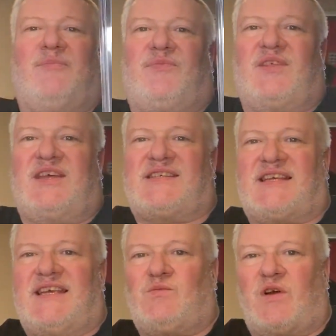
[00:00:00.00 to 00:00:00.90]
This
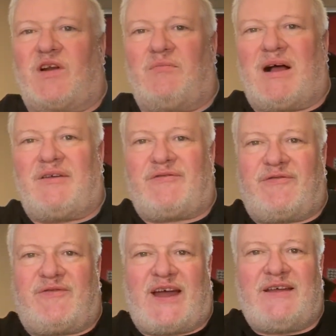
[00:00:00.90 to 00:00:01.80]
is one of my
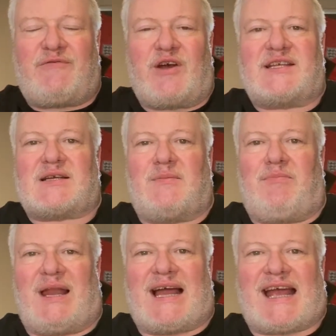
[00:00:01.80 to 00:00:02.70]
favourite
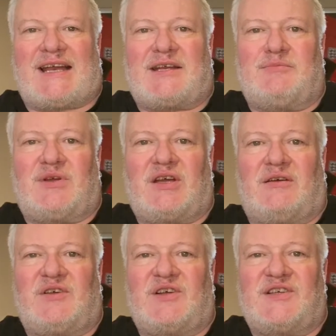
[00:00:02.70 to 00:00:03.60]
Black Adam
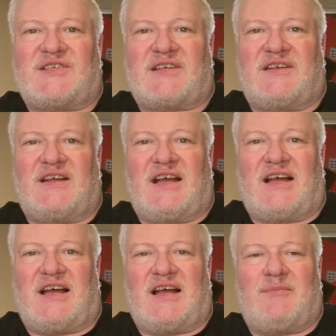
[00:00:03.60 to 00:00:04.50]
covers.
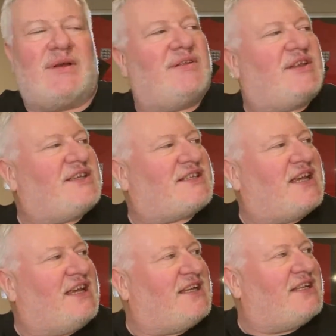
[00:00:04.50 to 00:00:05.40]
This
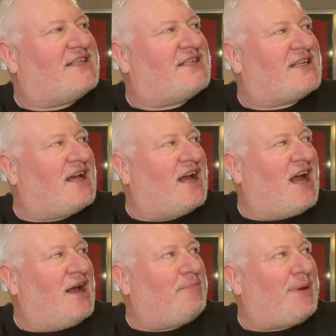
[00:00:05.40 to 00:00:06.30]
is
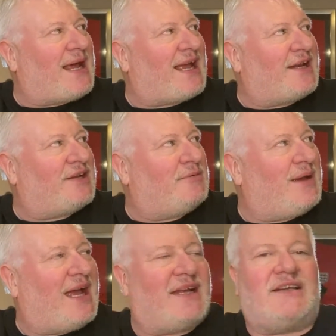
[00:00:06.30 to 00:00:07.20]
Black Adam
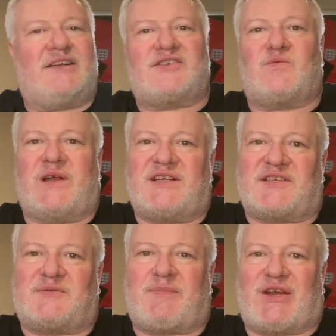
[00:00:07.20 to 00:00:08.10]
Endless Winter
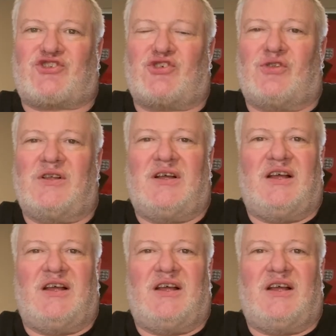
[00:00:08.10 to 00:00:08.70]
Special.